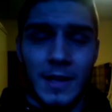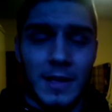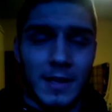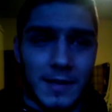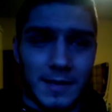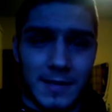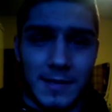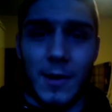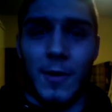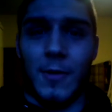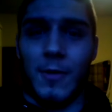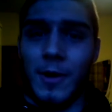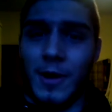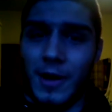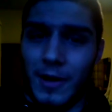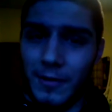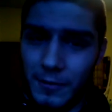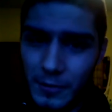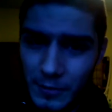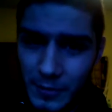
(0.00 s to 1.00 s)
So,
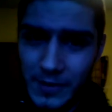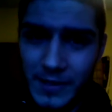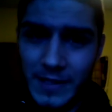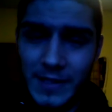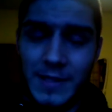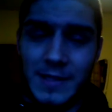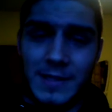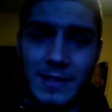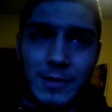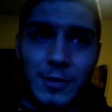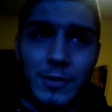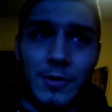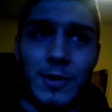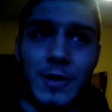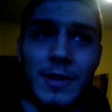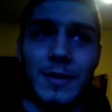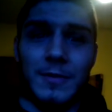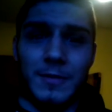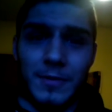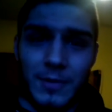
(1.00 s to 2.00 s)
a few signs that you
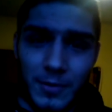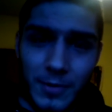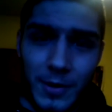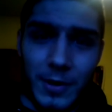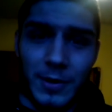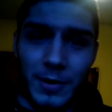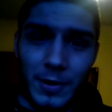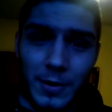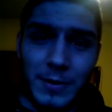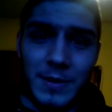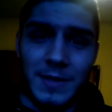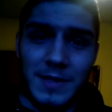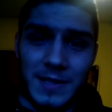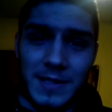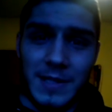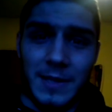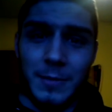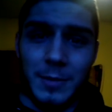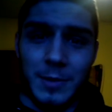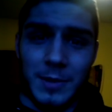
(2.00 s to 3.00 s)
can really notice that
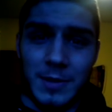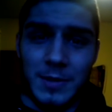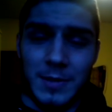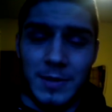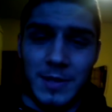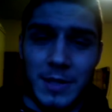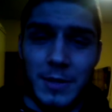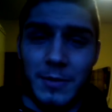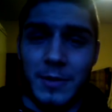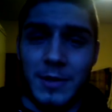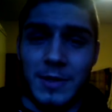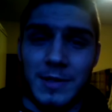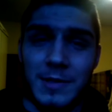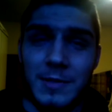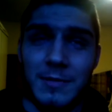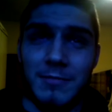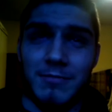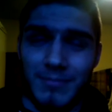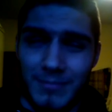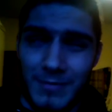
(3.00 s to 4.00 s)
someone is on steroids.
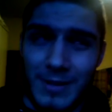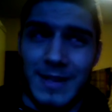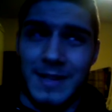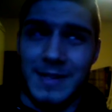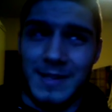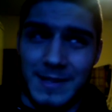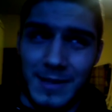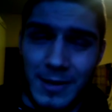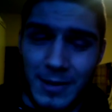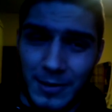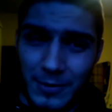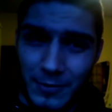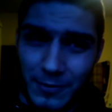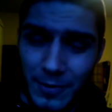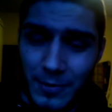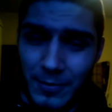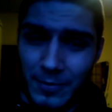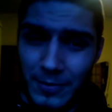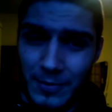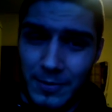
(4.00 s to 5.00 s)
Let's start
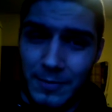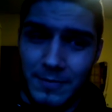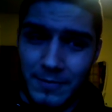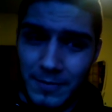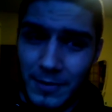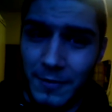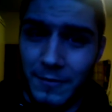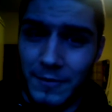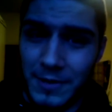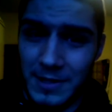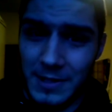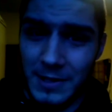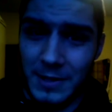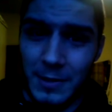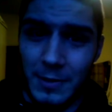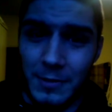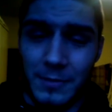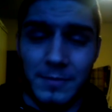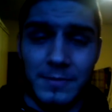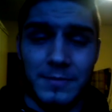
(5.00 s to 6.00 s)
from the physical.